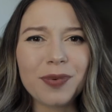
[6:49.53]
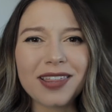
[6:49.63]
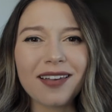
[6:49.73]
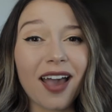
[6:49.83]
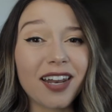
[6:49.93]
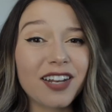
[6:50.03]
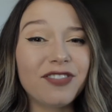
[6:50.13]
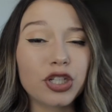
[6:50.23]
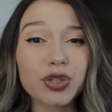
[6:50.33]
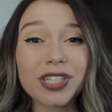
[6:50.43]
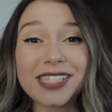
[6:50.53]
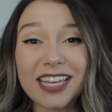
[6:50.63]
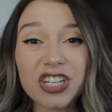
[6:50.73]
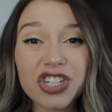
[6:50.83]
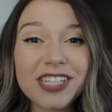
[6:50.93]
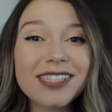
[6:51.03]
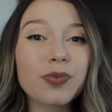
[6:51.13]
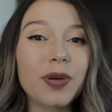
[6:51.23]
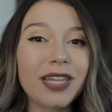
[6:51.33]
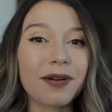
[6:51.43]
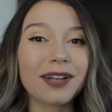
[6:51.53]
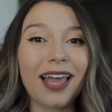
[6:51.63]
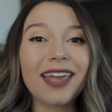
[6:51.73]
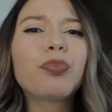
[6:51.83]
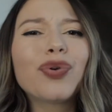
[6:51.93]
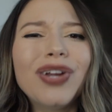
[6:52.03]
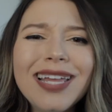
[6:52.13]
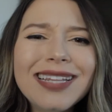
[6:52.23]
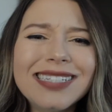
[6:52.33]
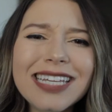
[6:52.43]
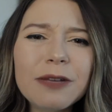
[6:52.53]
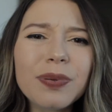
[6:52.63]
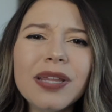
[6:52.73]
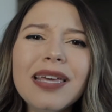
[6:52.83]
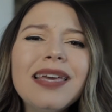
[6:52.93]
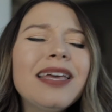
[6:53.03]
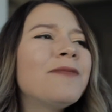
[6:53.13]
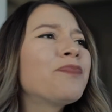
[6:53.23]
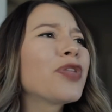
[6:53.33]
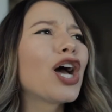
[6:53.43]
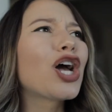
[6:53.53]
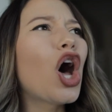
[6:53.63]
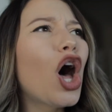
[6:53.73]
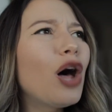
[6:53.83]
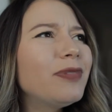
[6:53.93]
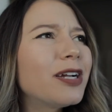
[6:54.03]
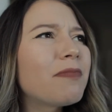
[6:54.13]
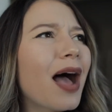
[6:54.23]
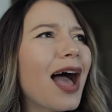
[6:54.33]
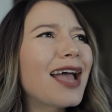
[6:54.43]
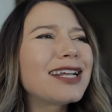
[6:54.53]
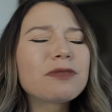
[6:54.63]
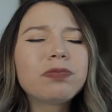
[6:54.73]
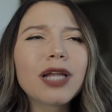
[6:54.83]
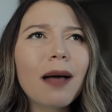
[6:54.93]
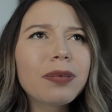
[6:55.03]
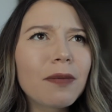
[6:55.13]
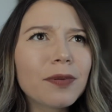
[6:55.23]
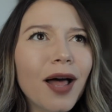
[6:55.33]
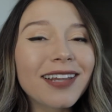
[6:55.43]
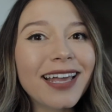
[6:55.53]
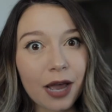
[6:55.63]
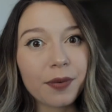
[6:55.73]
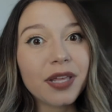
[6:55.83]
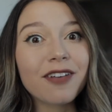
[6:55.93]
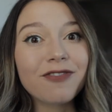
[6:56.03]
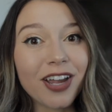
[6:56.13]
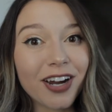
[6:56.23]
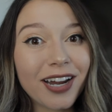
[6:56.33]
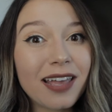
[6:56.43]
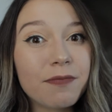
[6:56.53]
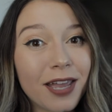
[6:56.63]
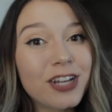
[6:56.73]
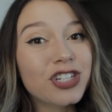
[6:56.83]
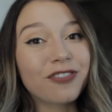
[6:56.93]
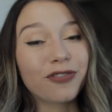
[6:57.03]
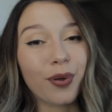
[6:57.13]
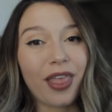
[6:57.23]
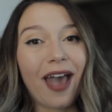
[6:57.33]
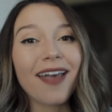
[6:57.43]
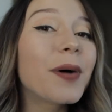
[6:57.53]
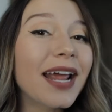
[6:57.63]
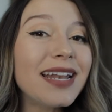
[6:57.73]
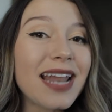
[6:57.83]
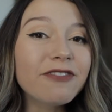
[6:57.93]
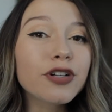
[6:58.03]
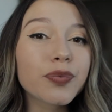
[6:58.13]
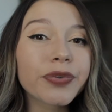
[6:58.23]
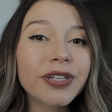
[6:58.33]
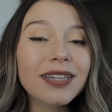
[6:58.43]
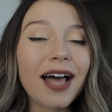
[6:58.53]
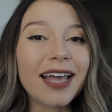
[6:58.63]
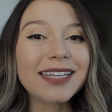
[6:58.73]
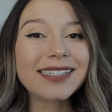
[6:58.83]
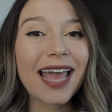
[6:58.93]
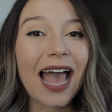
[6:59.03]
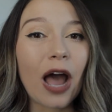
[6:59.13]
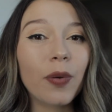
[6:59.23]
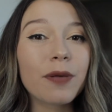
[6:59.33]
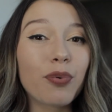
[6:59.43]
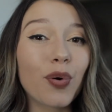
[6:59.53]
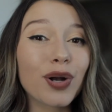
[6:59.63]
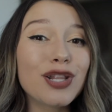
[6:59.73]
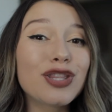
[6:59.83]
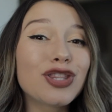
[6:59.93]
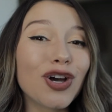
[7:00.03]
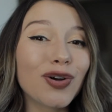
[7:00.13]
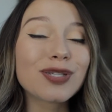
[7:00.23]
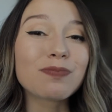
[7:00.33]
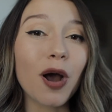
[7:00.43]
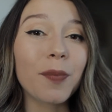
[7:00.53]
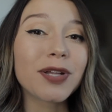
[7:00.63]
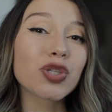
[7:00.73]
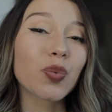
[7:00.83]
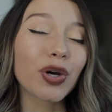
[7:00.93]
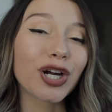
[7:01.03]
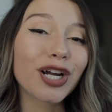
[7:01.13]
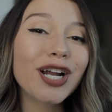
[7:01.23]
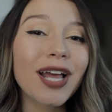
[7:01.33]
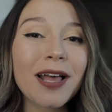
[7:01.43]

with the guided visualizations when they were like, breathe deeply, calm your mind, blah, blah, blah. Like, and I would get very impatient for that. But I never realized how important those moments were,